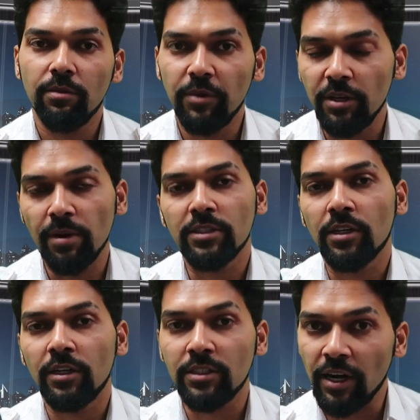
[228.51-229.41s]
minimize
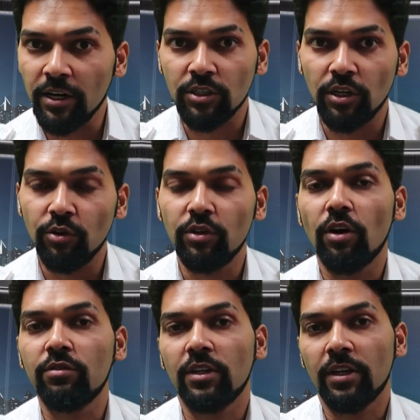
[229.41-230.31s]
the distraction duty
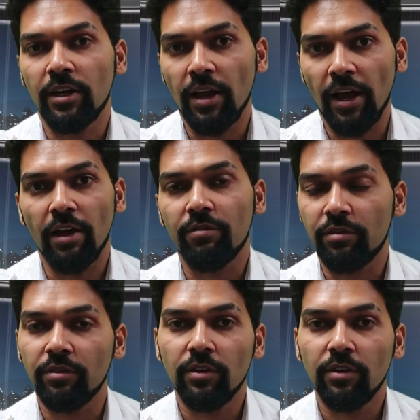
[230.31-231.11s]
officer can have.